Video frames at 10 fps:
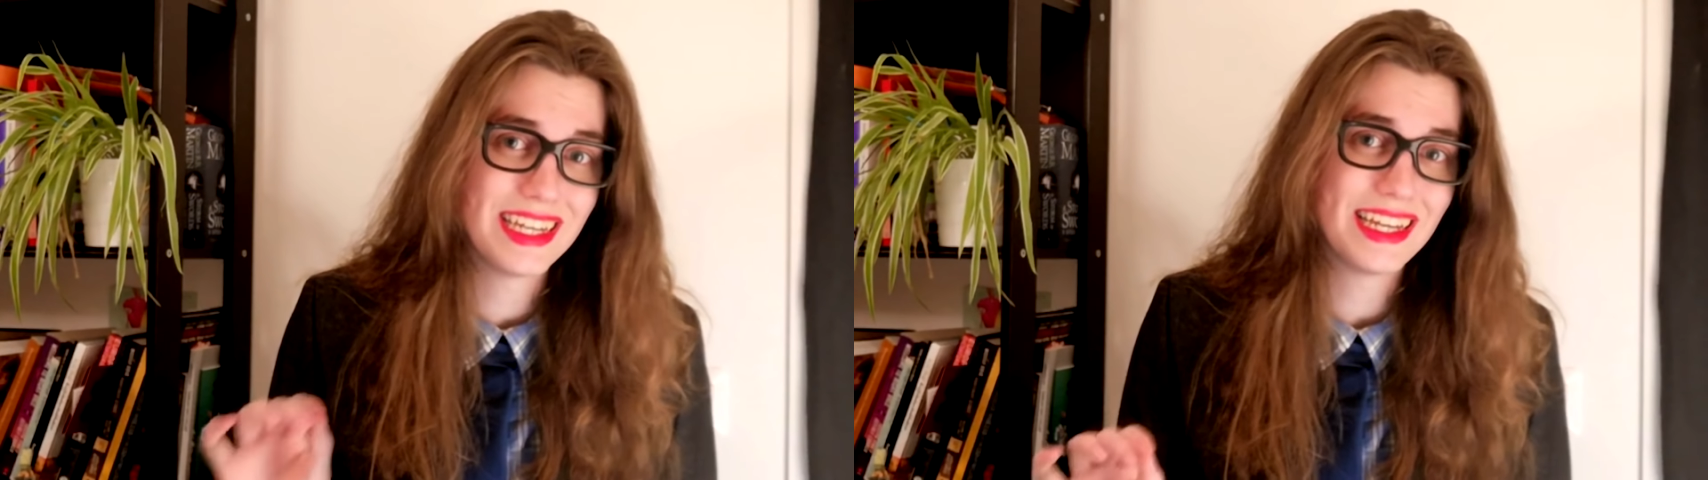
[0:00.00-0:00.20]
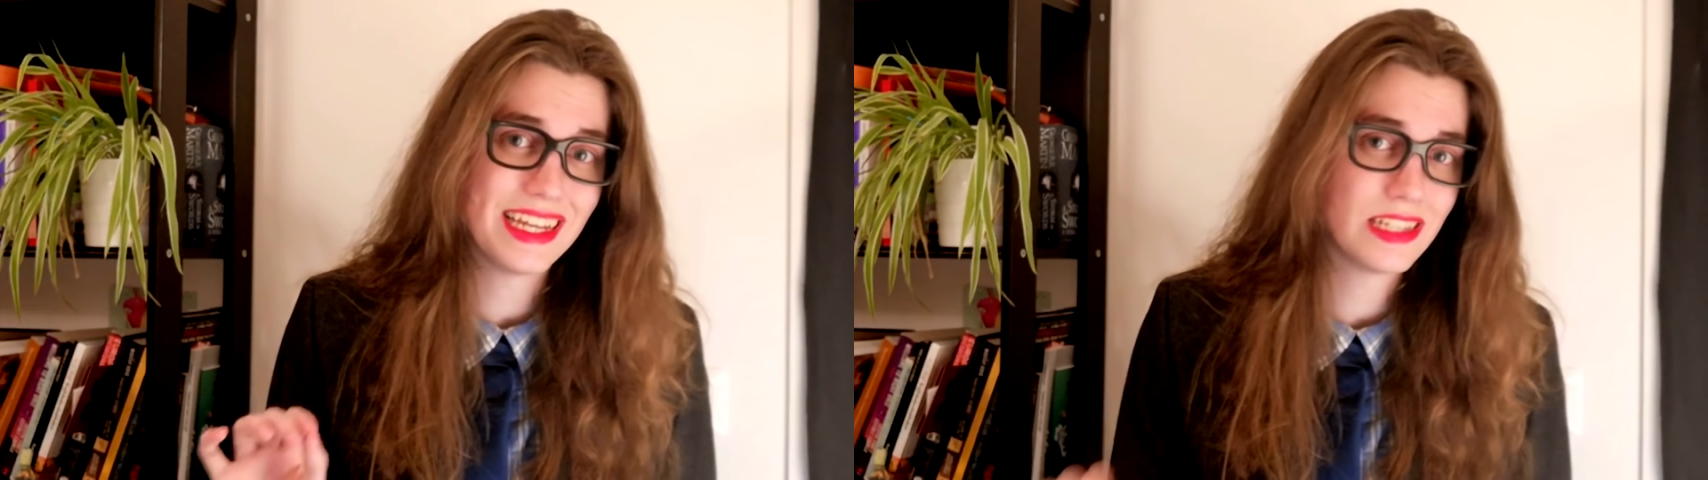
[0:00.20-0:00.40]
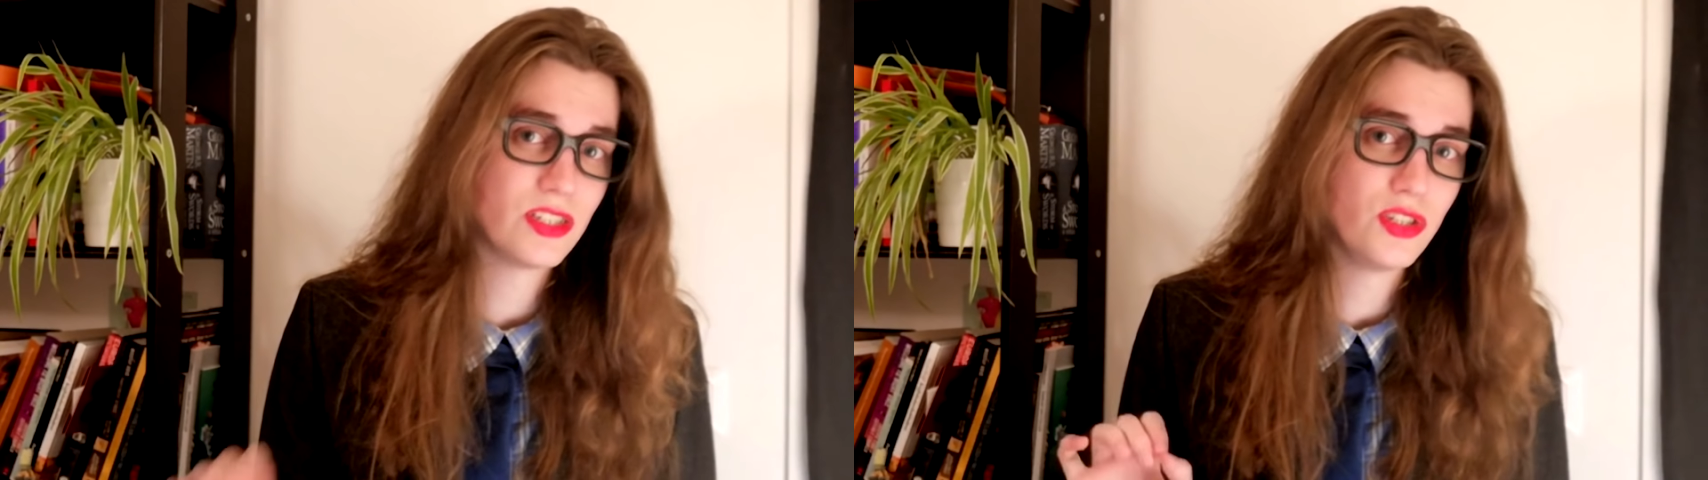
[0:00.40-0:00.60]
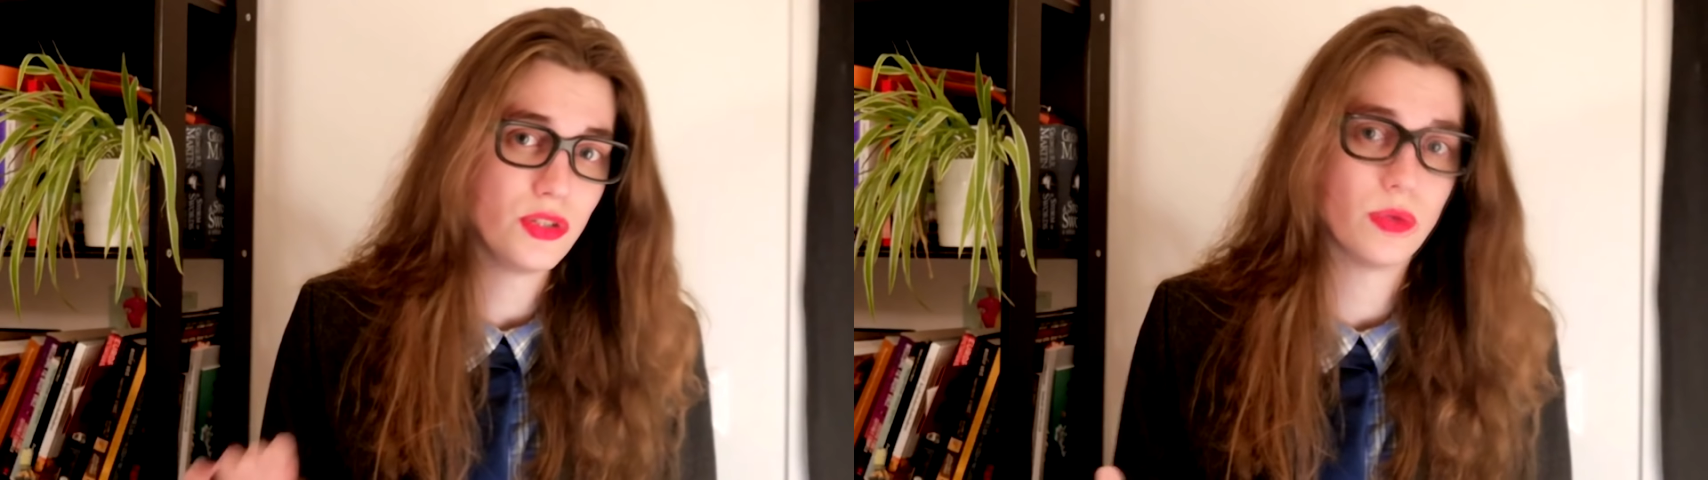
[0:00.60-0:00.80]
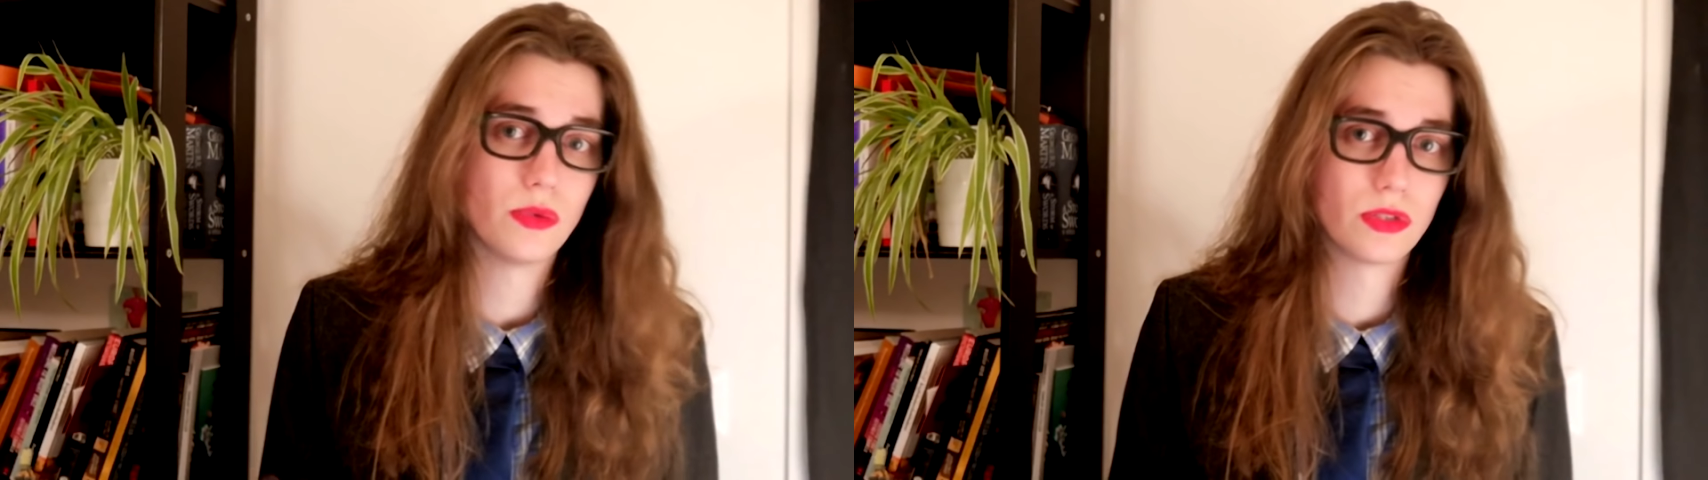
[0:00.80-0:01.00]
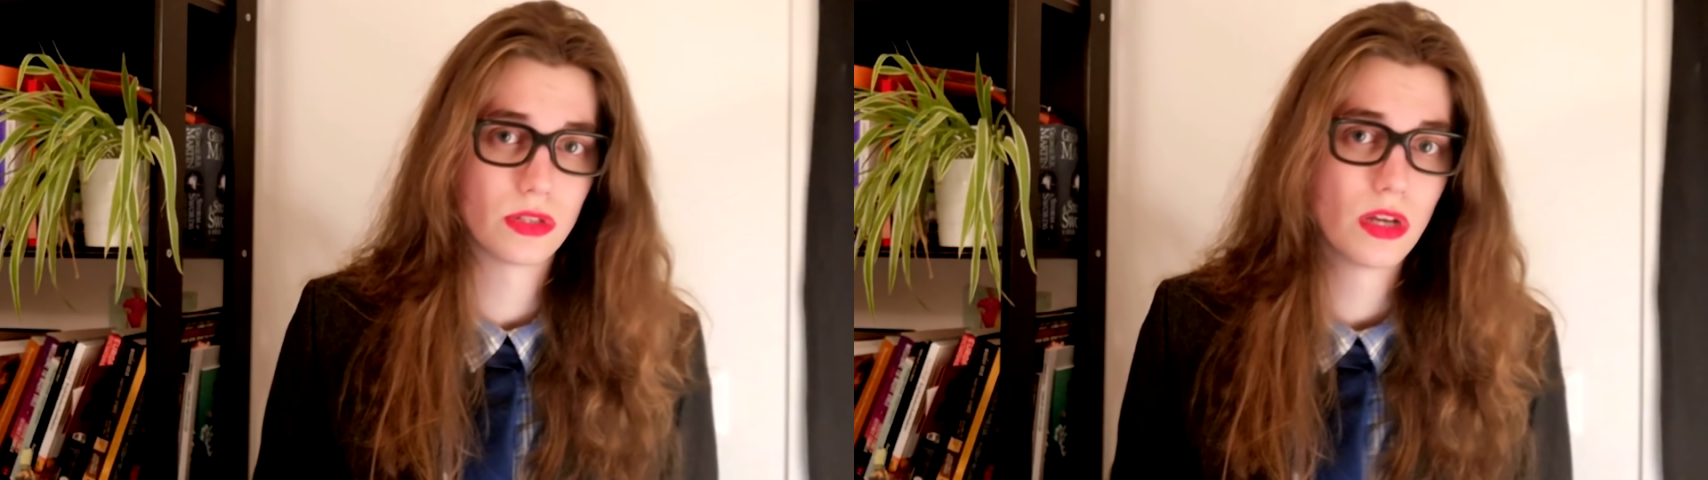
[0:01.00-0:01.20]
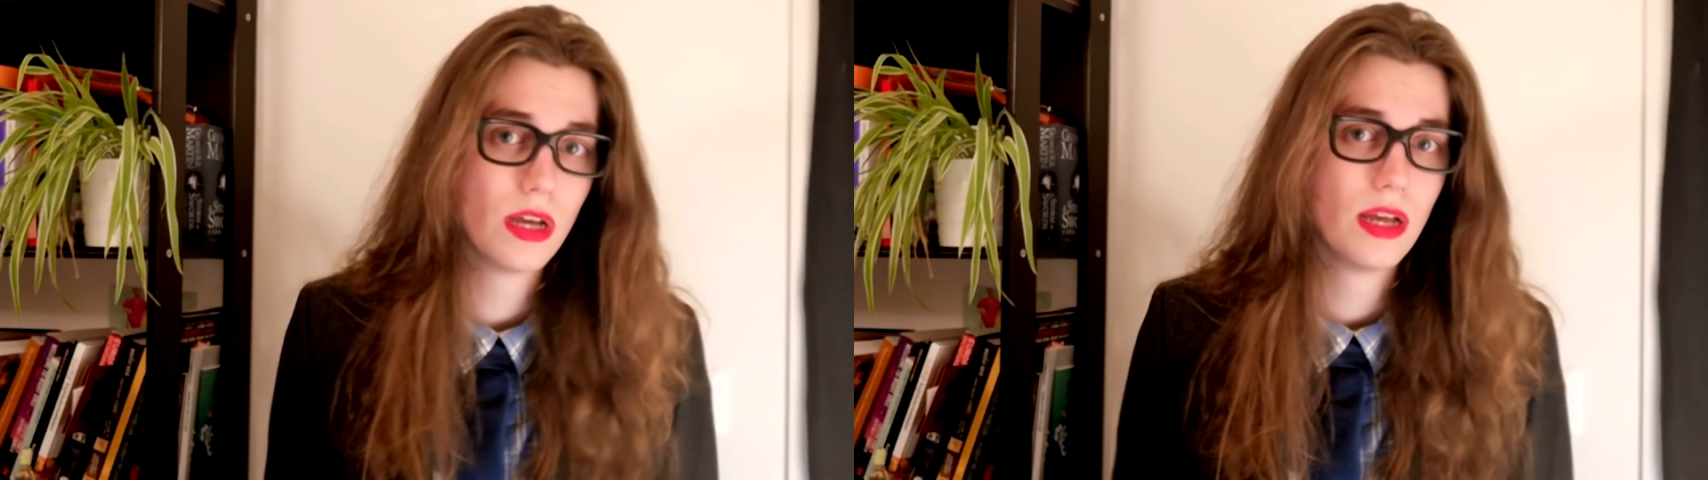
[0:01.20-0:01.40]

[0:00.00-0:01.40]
it is news.